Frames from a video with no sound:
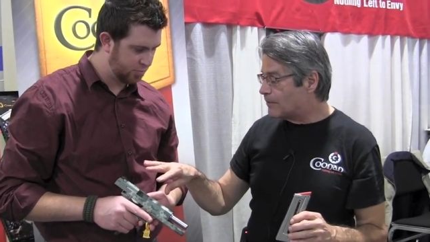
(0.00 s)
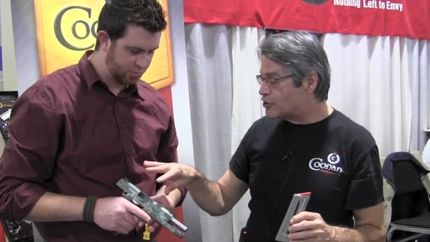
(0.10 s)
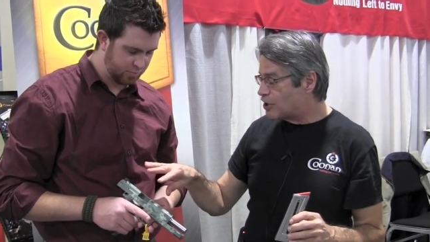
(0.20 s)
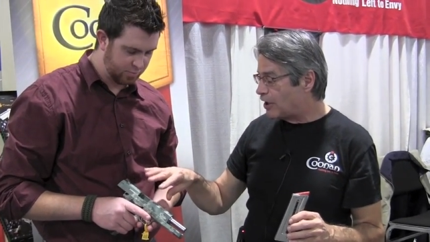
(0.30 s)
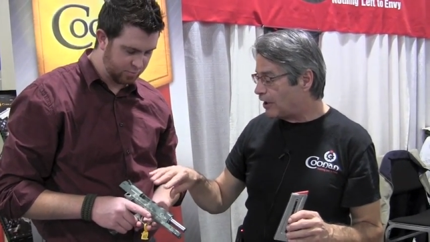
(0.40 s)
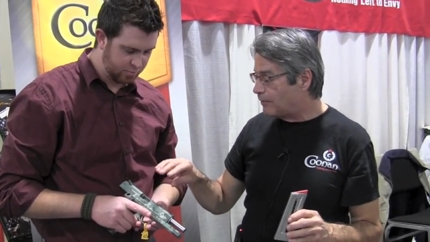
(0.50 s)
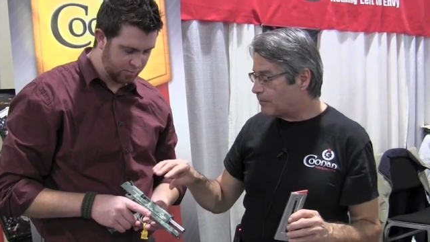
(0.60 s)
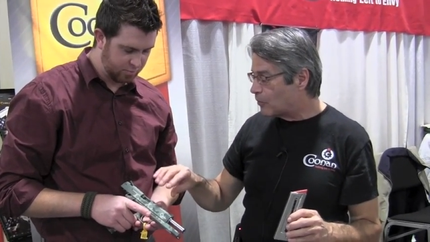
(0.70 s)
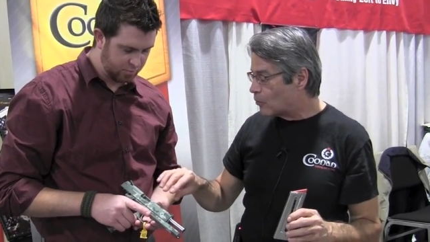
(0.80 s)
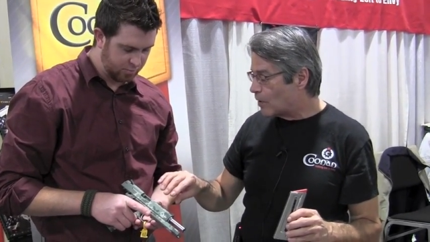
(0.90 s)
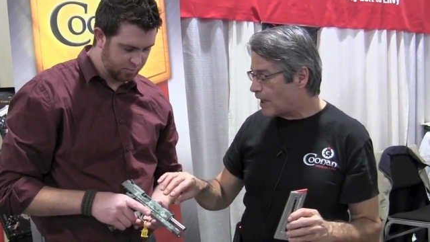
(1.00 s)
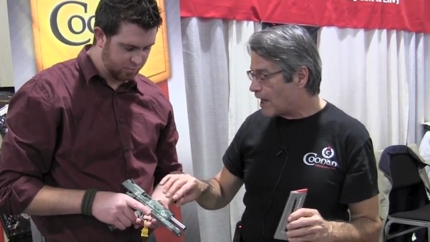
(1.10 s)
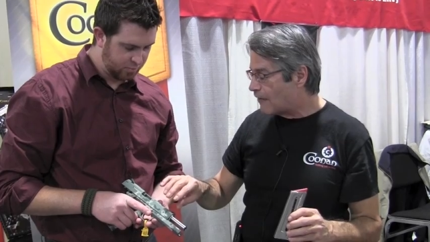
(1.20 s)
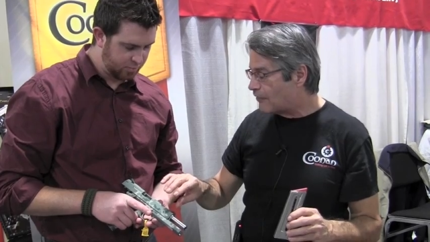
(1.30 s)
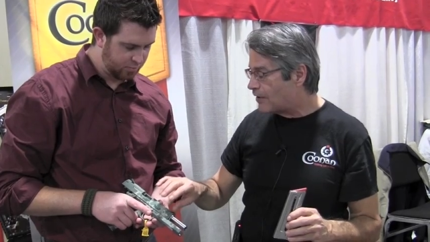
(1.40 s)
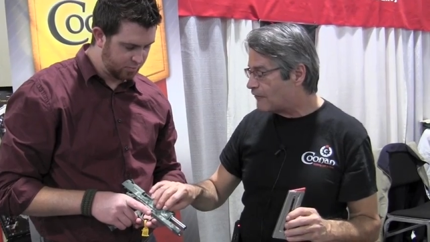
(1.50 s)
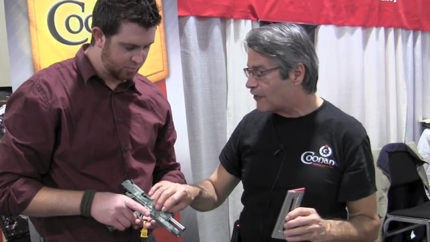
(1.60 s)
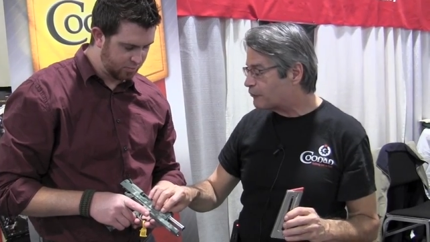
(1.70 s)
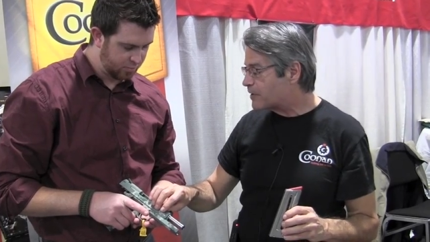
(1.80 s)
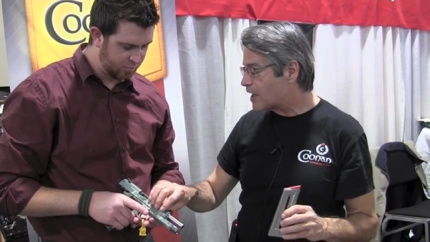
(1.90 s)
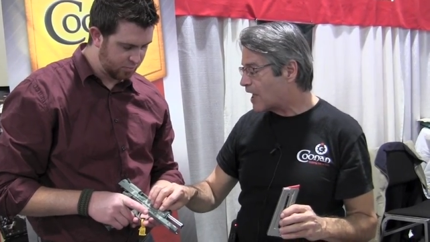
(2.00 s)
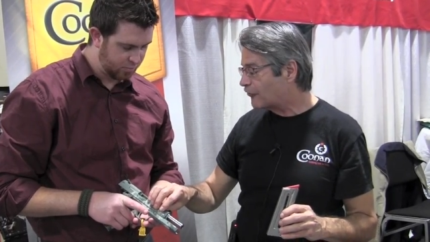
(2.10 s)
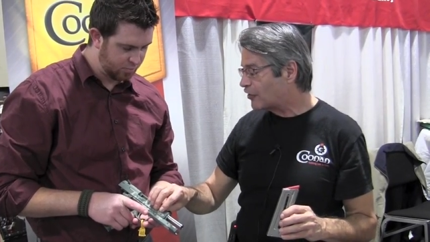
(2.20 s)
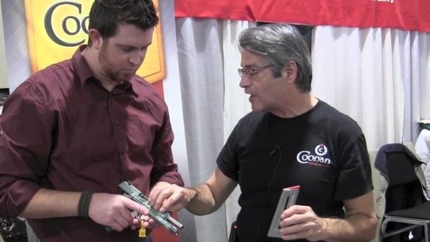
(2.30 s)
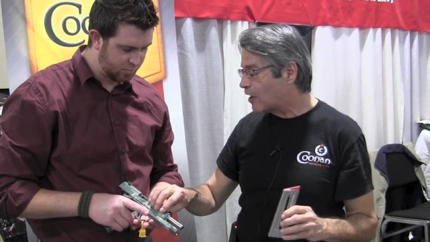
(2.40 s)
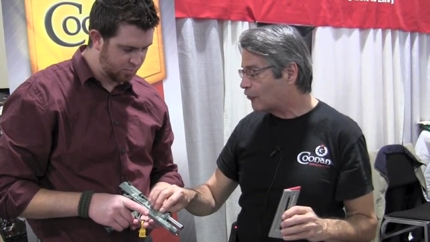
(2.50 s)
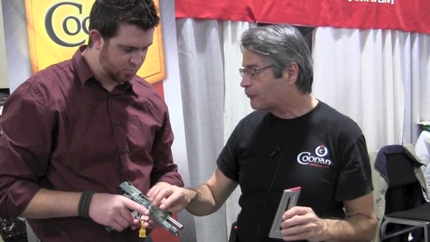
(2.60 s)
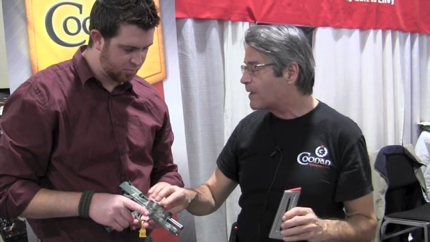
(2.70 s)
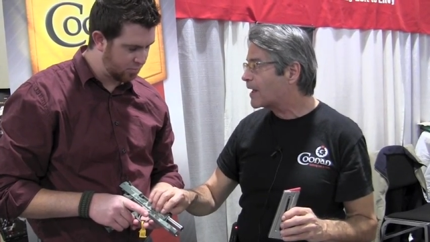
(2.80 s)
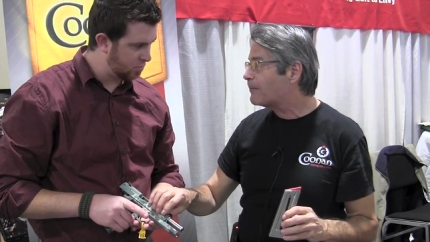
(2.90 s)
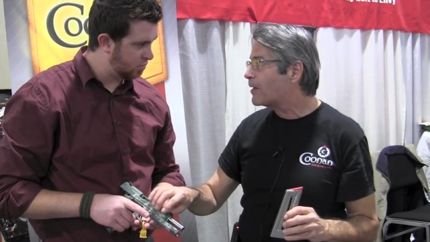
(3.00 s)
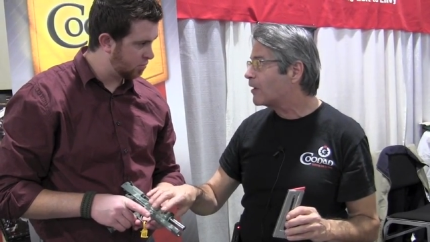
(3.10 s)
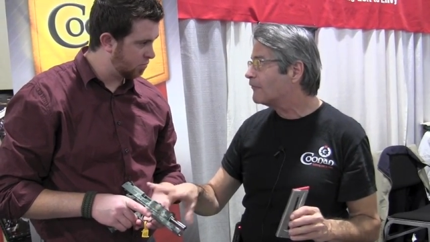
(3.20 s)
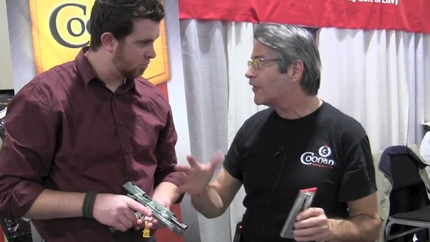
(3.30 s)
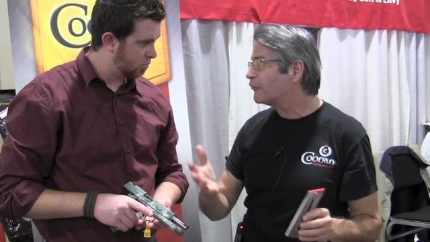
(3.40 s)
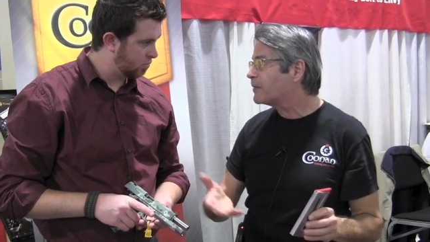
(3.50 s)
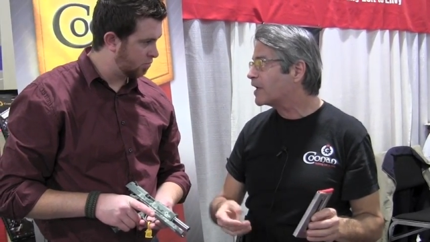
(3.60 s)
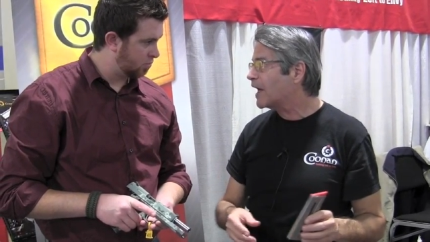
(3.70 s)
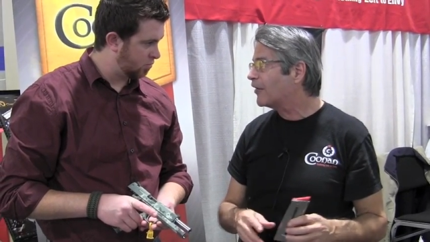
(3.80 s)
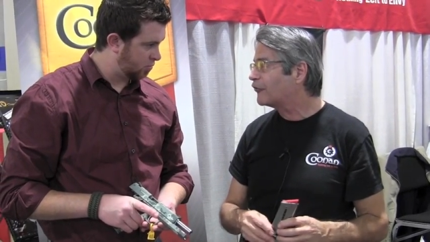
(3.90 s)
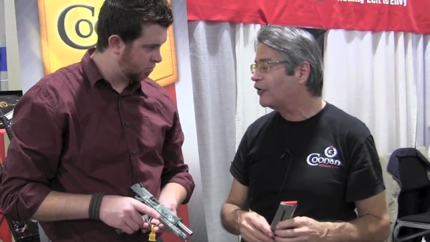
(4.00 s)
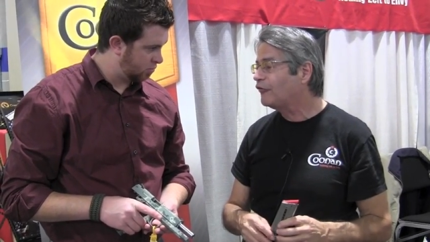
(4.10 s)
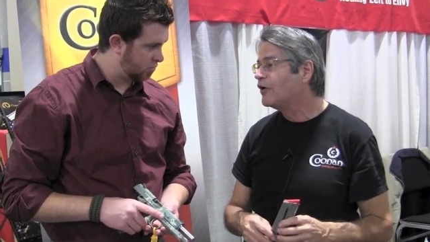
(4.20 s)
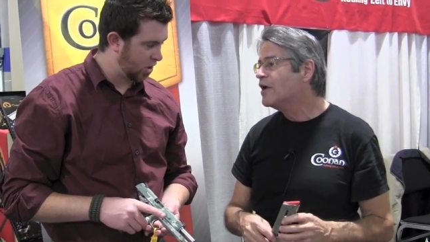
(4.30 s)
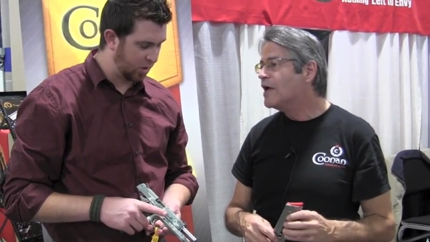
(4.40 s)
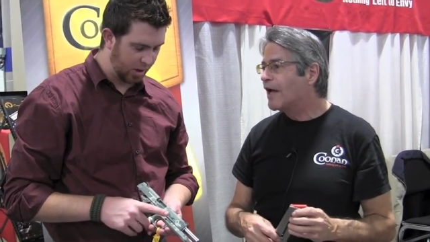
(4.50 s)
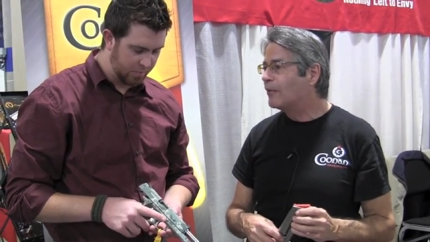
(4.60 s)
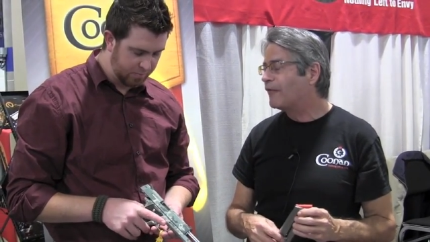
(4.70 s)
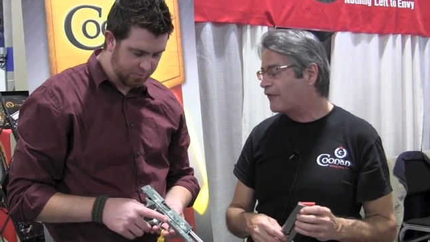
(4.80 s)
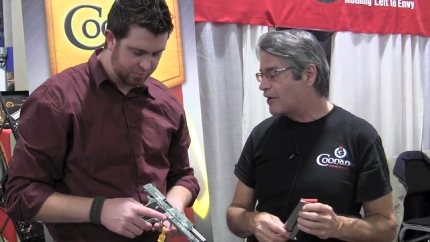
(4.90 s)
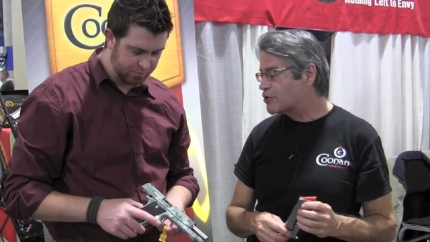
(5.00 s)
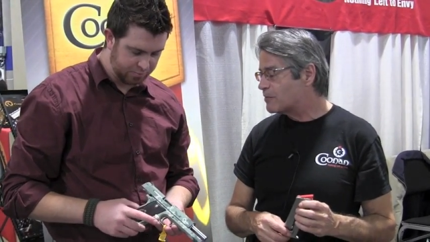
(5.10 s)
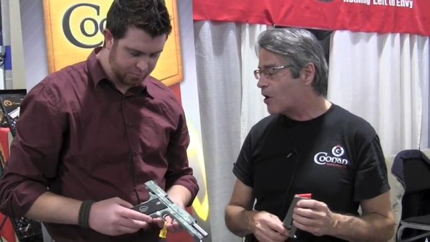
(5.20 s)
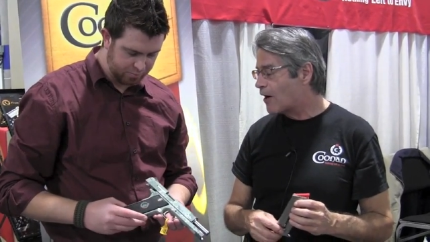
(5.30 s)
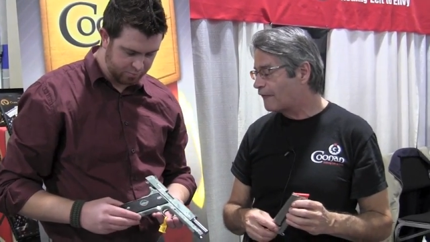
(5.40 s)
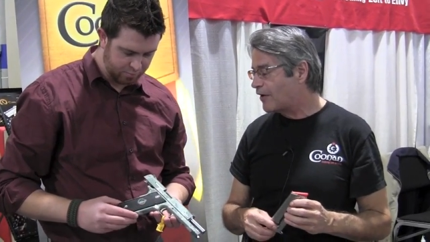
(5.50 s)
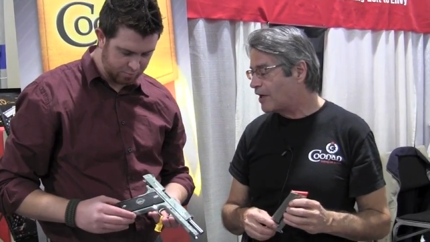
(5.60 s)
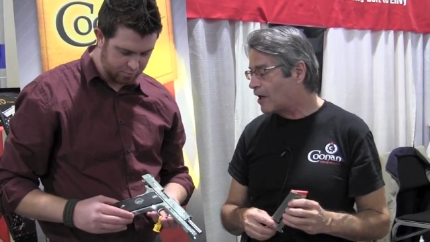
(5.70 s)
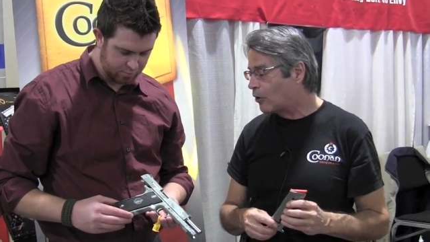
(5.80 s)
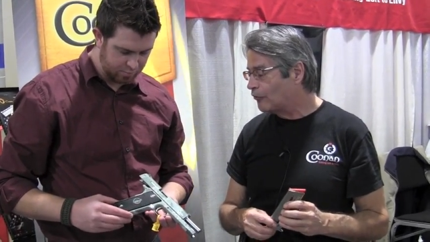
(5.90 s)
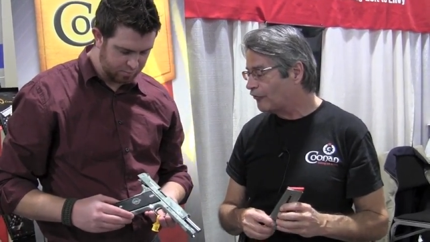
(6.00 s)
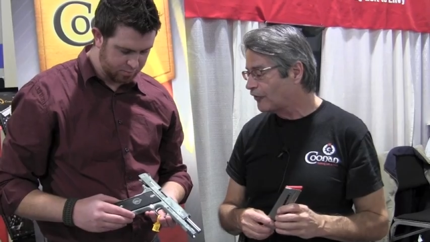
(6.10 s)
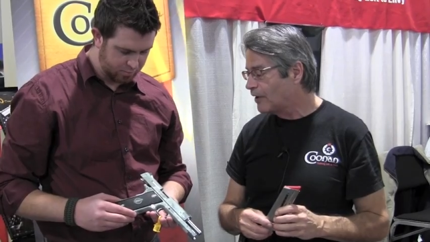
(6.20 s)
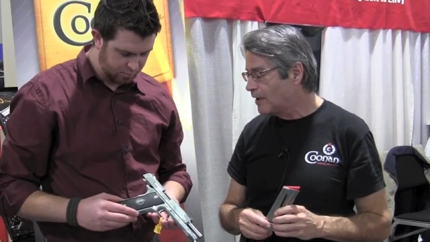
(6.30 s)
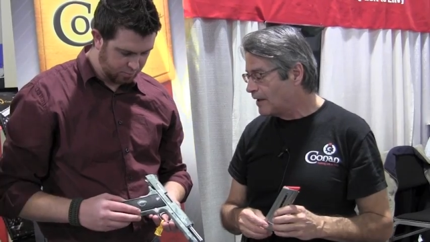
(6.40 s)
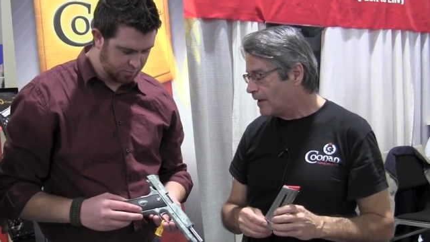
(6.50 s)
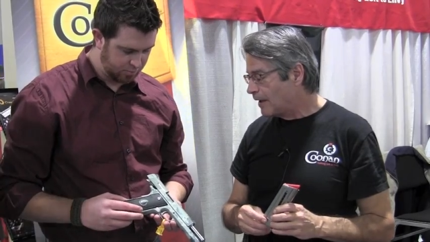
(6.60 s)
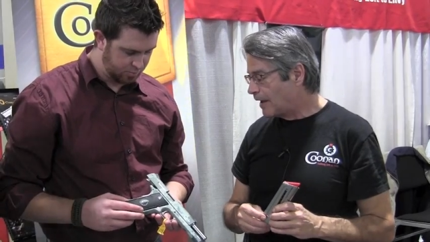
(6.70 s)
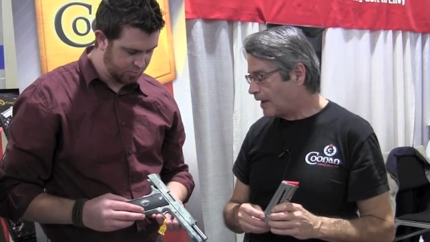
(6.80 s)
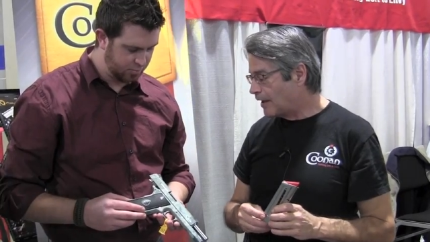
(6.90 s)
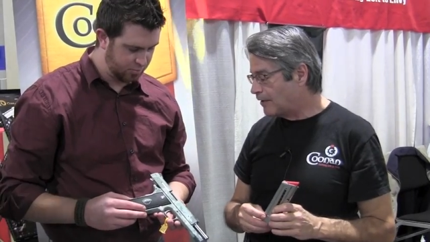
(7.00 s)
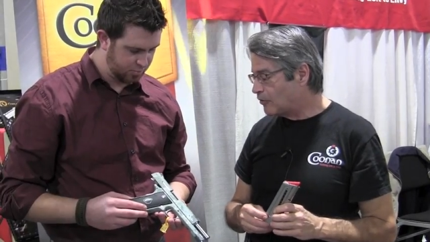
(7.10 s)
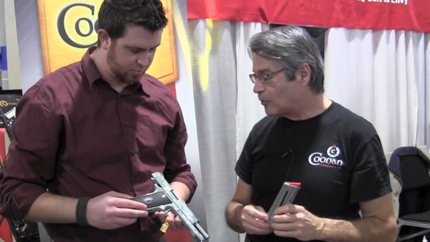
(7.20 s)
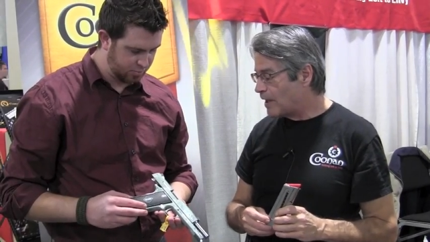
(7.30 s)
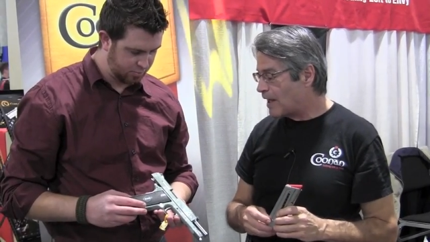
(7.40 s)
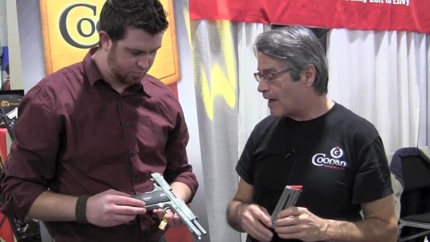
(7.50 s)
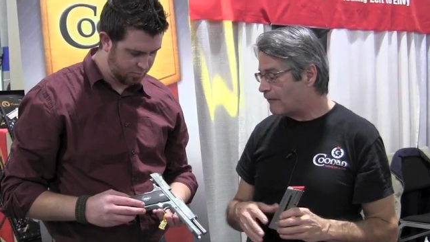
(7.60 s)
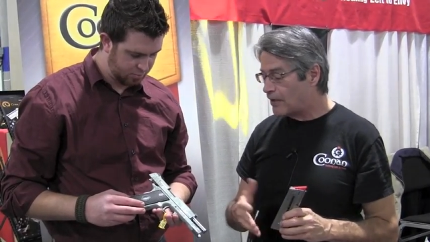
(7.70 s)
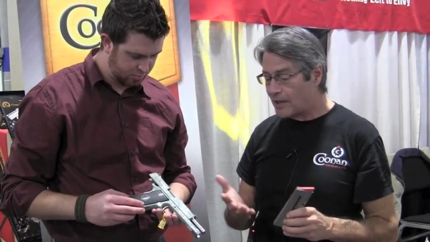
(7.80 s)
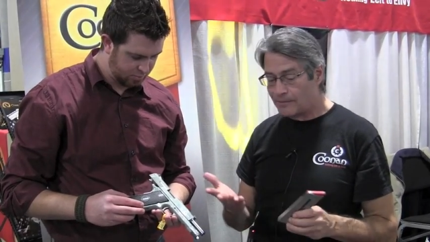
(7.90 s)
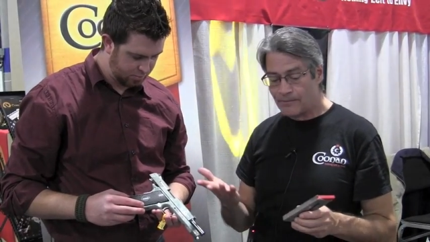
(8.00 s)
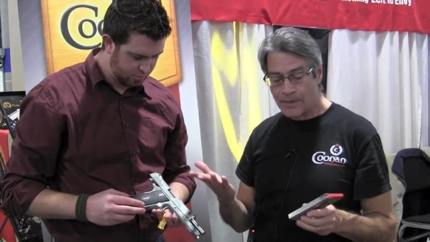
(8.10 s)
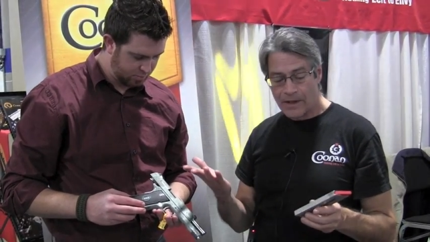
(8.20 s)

Speaker 1: The machining, we have an investment casting house make up our investment castings, okay. and we finish them off in house. And we have um,